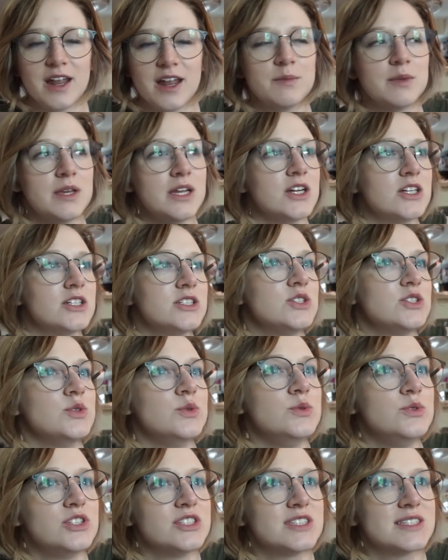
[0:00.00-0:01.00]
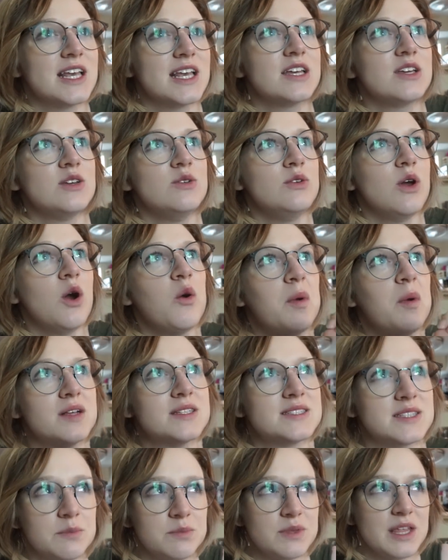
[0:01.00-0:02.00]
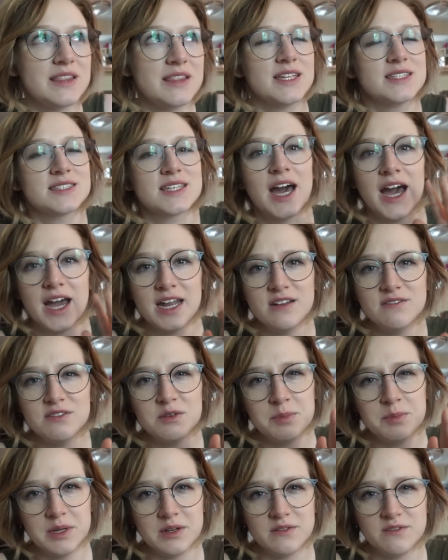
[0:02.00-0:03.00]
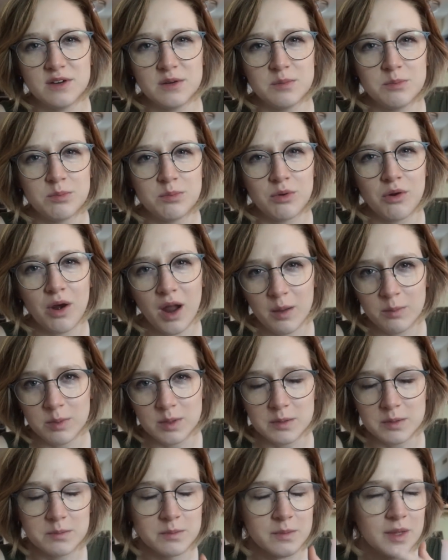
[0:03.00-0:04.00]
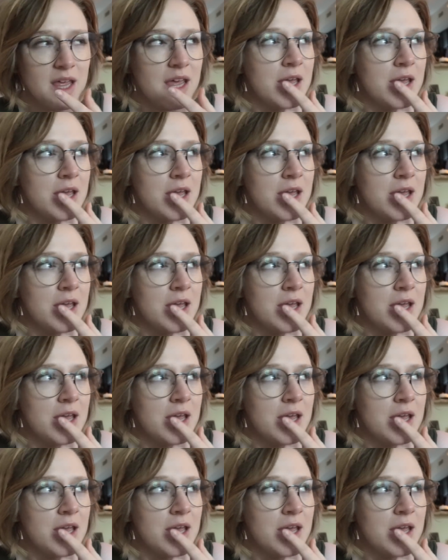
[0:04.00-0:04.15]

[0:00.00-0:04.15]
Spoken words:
I'm here to just let you know about something that's kind of a bit of a problem.